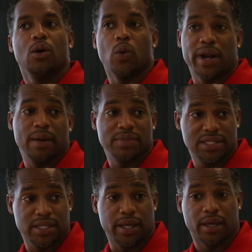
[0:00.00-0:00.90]
what I'm
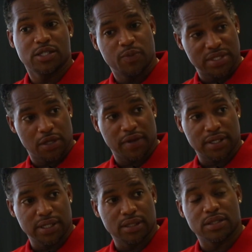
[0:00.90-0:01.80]
seeing
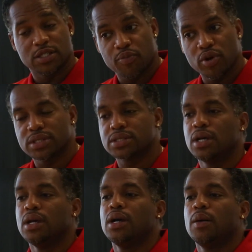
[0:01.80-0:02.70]
specifically in the sprints.